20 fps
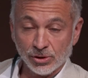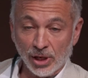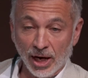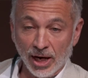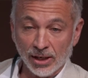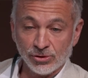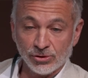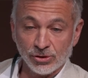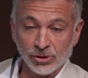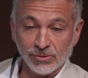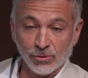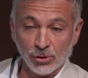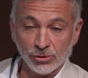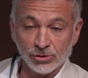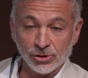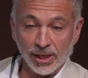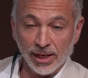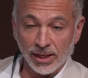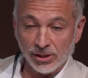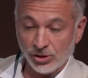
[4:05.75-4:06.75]
trying to
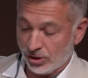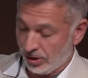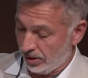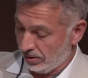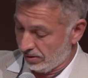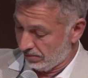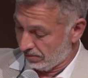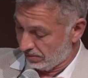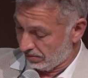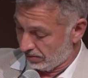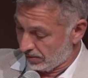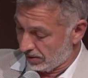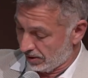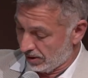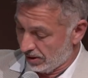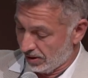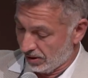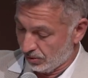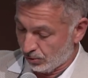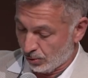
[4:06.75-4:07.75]
reverse aging,
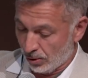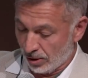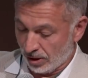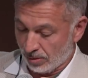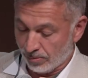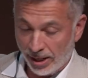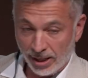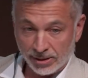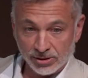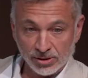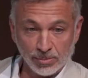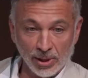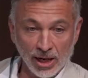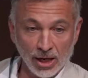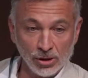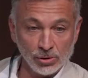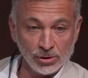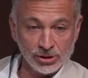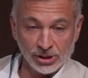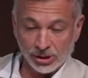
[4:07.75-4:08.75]
turning back the
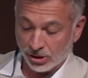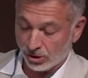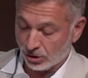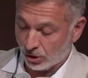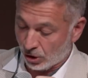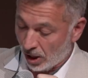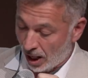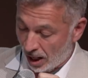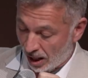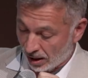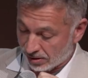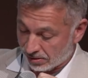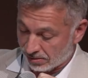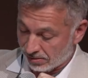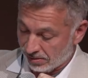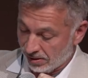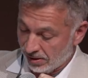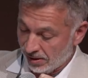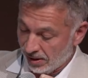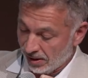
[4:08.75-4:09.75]
biological
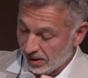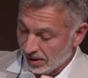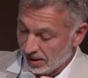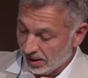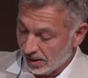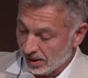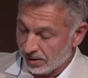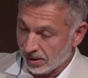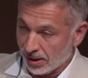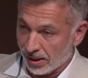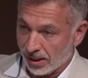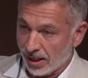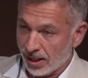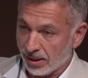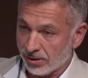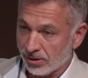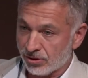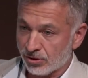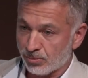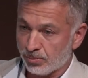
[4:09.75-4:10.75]
clock. And
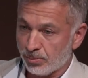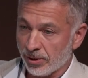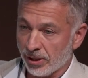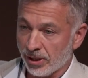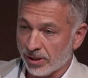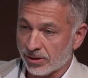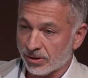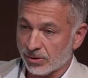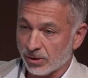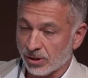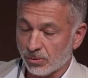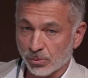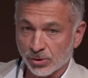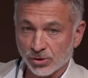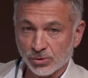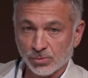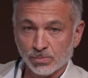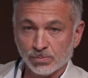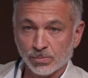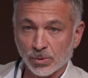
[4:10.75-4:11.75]
at its peak, it
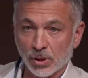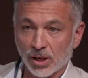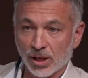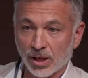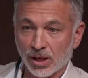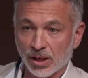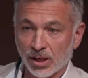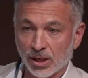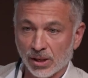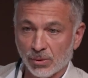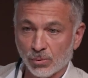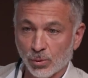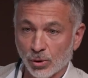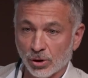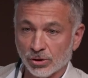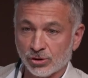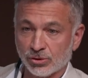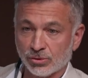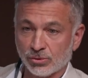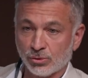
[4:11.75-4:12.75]
was
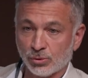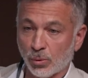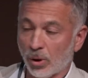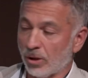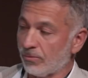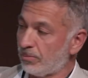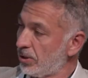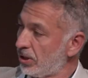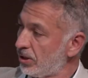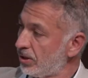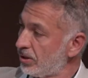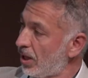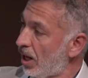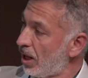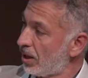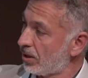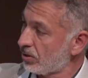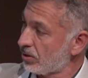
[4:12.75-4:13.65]
worth $12 billion.